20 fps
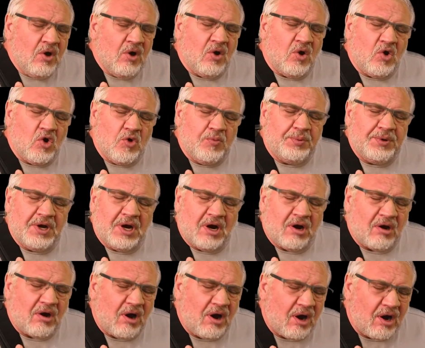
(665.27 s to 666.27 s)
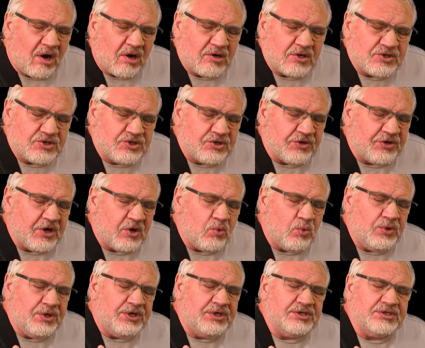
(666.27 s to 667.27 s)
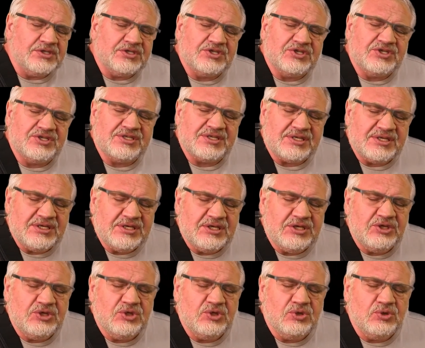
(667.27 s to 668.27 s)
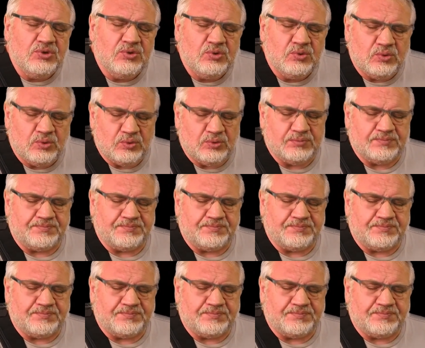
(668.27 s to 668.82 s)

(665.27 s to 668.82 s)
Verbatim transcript: Open our hearts so that we can see you,